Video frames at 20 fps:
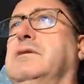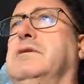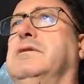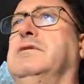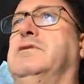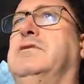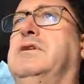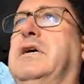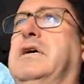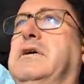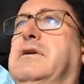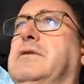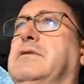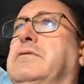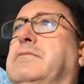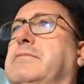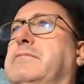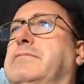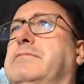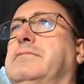So
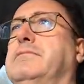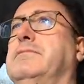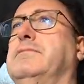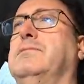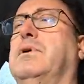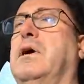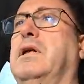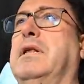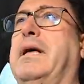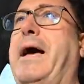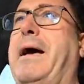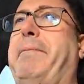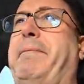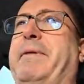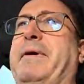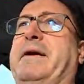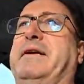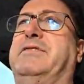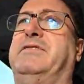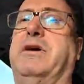what will
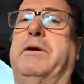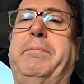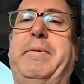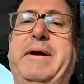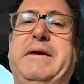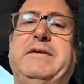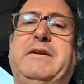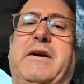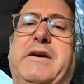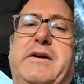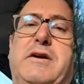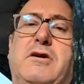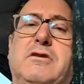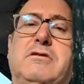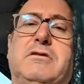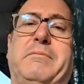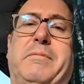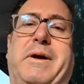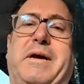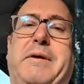happen is there'll be a
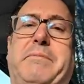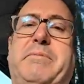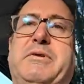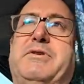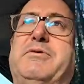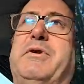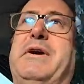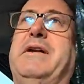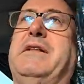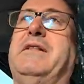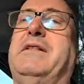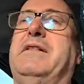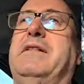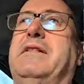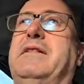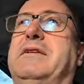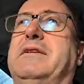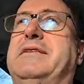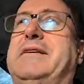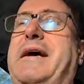dichotomy
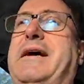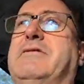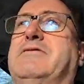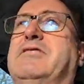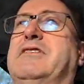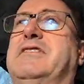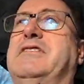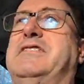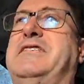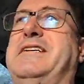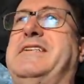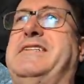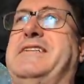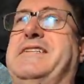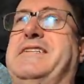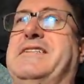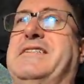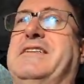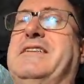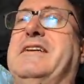between the towns and the
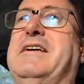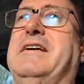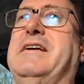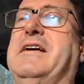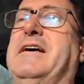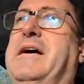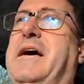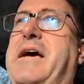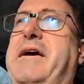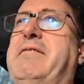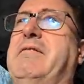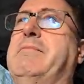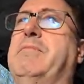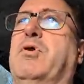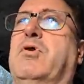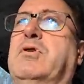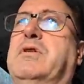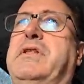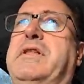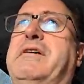cities, even
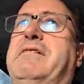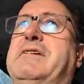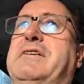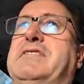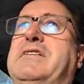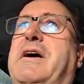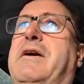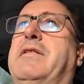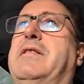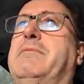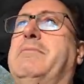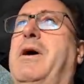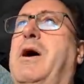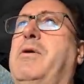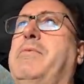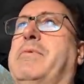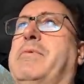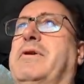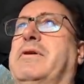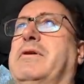more than there is at the
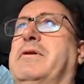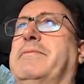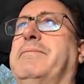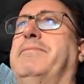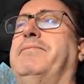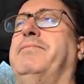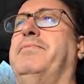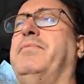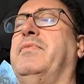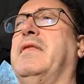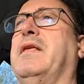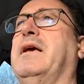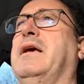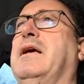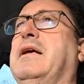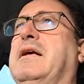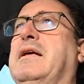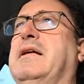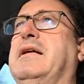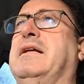moment,
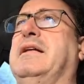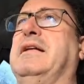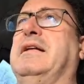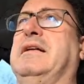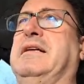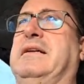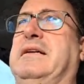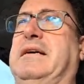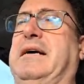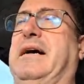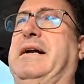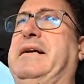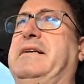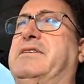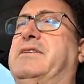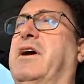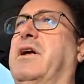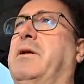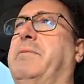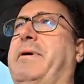and it's
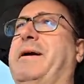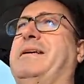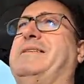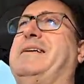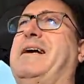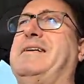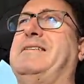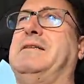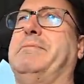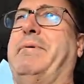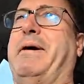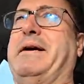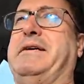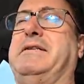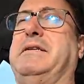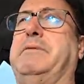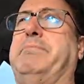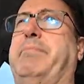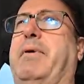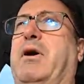going to be
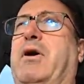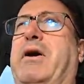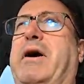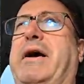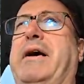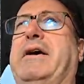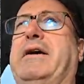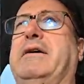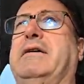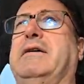exacerbated by